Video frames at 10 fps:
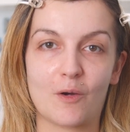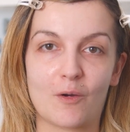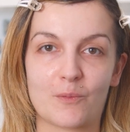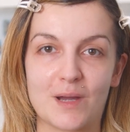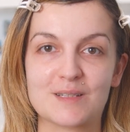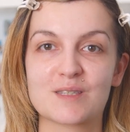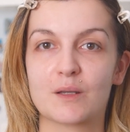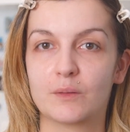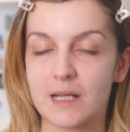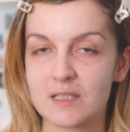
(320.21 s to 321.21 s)
All right,
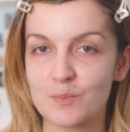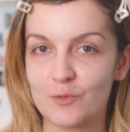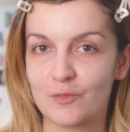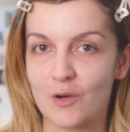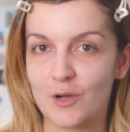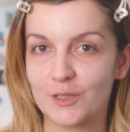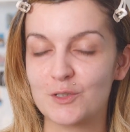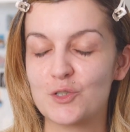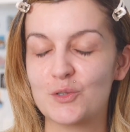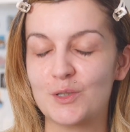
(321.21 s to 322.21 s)
so let's move
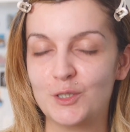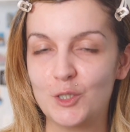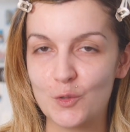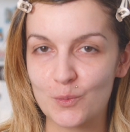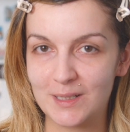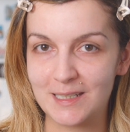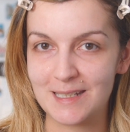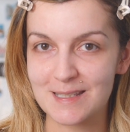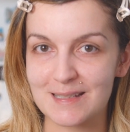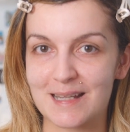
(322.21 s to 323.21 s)
on to a new release.